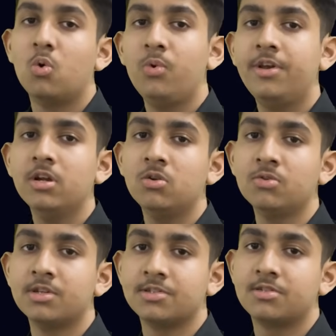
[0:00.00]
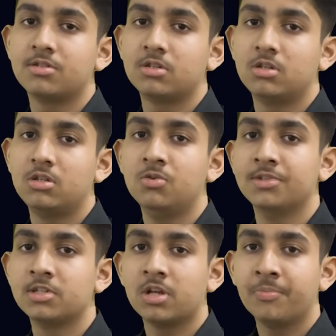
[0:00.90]
We can do this
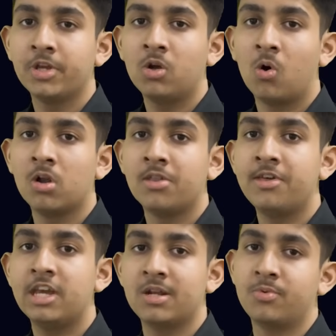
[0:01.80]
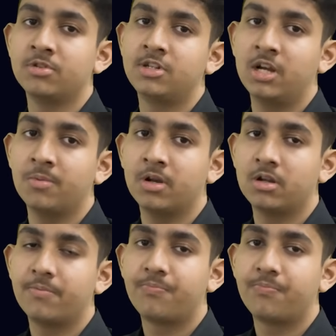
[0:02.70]
using something called the input statement.